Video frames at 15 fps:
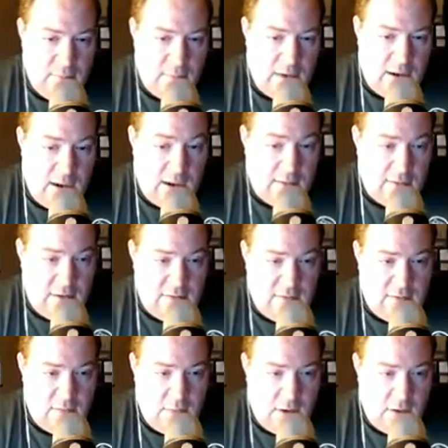again, this
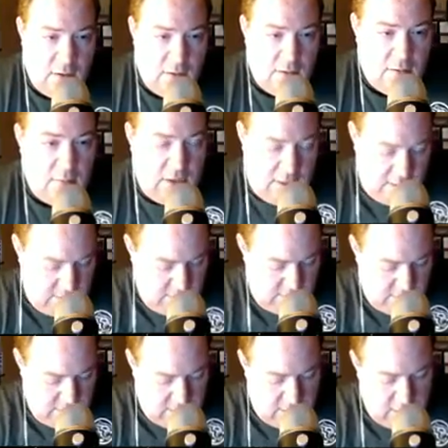is a meta card to me
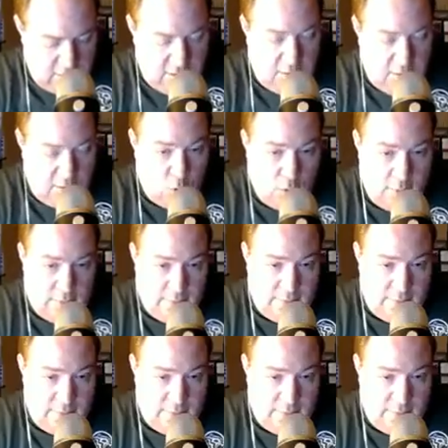and nothing more.